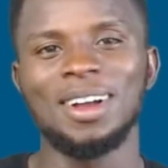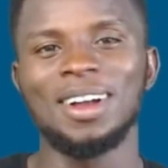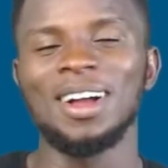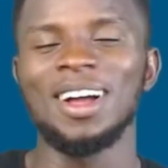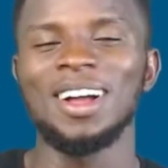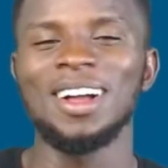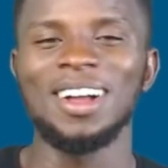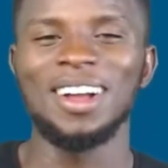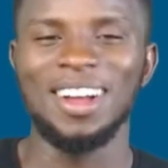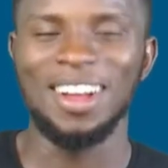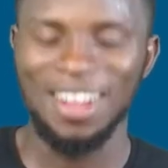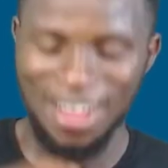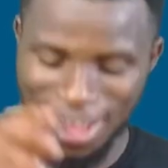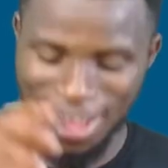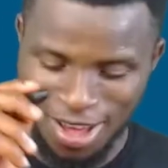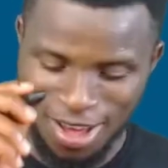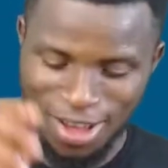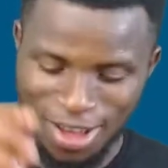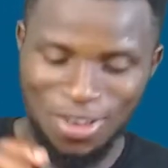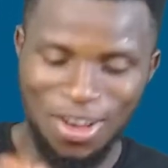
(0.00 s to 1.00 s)

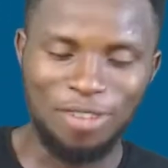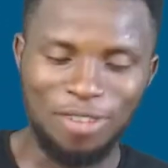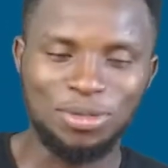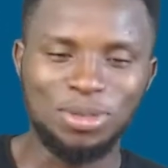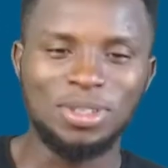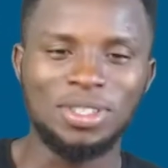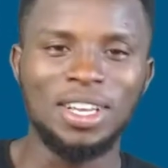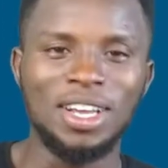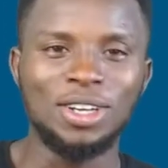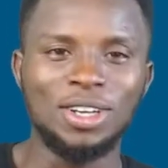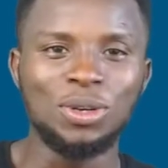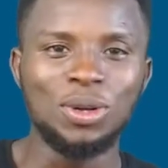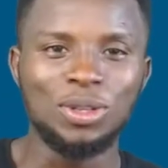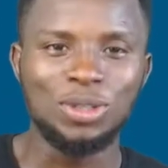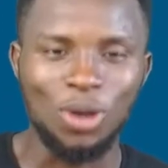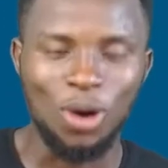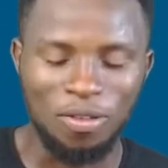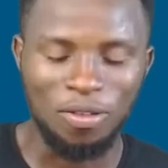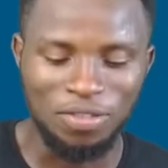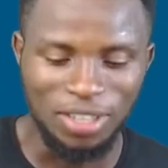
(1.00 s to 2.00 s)
You have to take
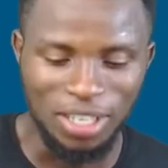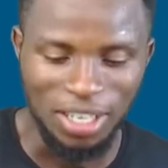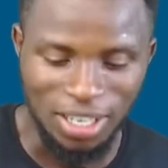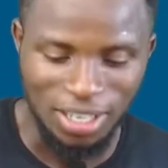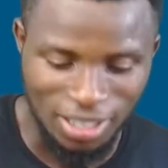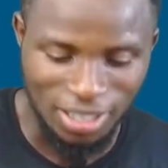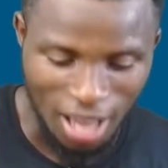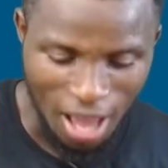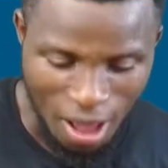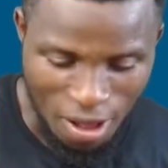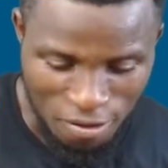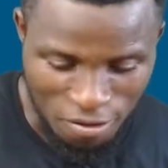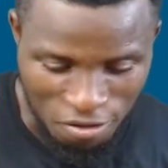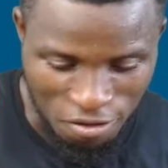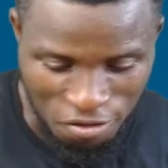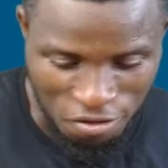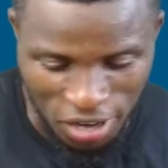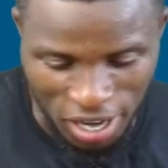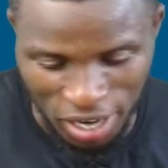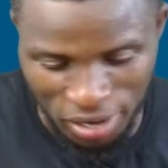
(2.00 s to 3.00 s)
note of these
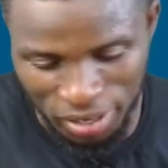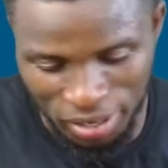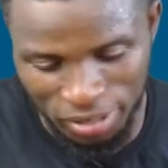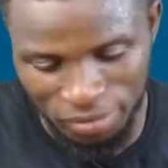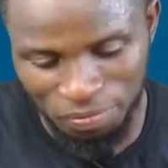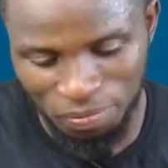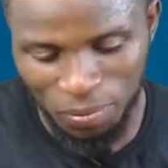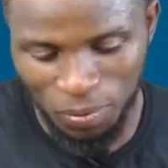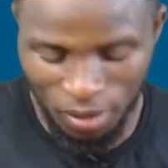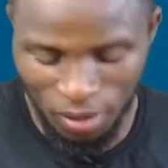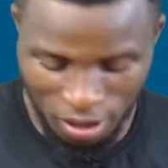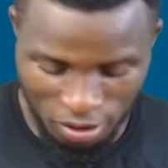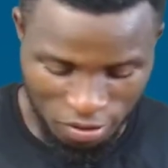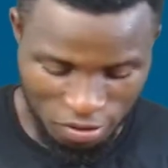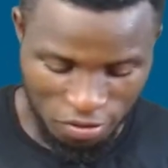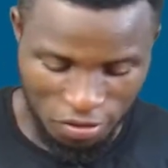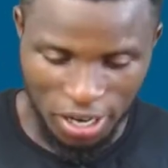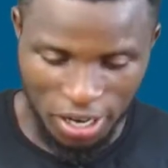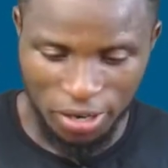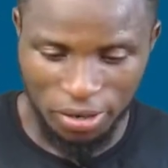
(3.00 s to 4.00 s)
very,
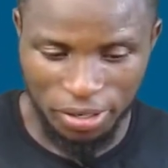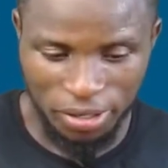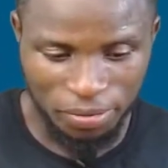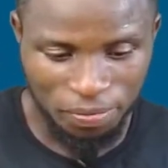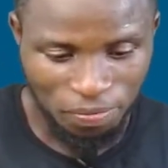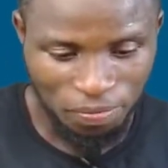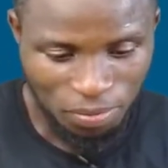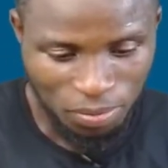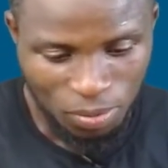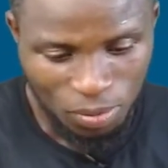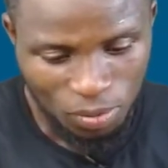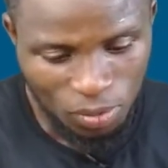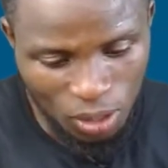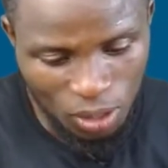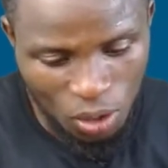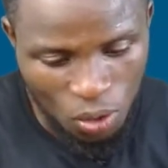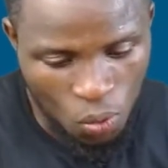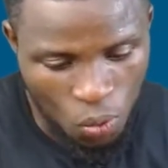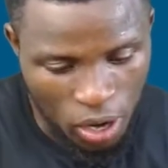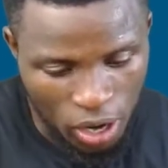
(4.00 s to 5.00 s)
very
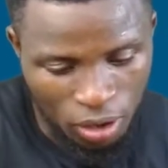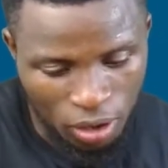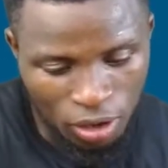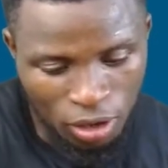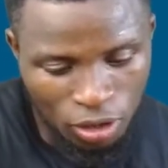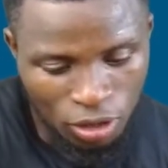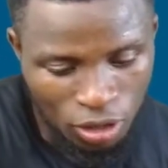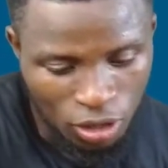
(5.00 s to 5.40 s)
well.